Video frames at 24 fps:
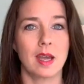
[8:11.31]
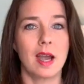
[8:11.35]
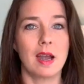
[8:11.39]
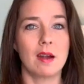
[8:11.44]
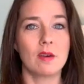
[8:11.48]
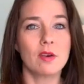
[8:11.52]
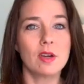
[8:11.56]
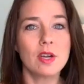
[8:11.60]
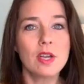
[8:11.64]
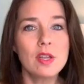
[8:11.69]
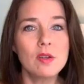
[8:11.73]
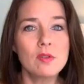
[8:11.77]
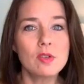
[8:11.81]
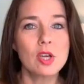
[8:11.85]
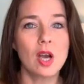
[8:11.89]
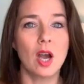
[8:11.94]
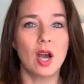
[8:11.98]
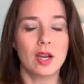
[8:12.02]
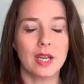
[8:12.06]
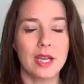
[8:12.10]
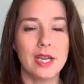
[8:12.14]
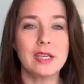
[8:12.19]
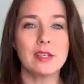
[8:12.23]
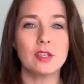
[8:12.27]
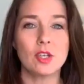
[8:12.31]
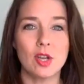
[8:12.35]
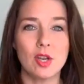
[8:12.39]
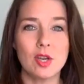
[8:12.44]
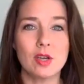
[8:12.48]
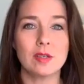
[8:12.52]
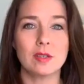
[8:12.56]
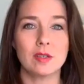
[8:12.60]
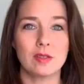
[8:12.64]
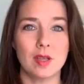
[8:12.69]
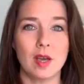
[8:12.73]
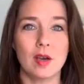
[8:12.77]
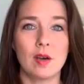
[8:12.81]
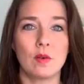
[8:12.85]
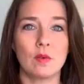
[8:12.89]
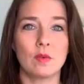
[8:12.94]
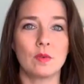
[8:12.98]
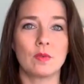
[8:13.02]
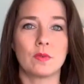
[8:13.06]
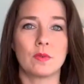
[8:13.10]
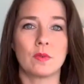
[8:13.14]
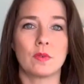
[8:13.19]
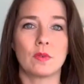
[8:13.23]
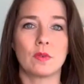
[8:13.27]
How are you talking to
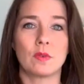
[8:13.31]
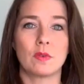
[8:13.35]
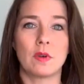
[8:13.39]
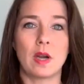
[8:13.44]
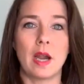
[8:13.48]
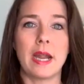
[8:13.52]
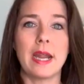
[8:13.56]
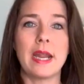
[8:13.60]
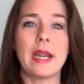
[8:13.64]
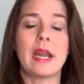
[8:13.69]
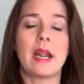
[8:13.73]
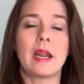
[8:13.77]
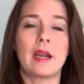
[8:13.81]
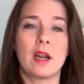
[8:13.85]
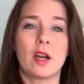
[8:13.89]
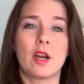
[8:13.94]
yourself, right?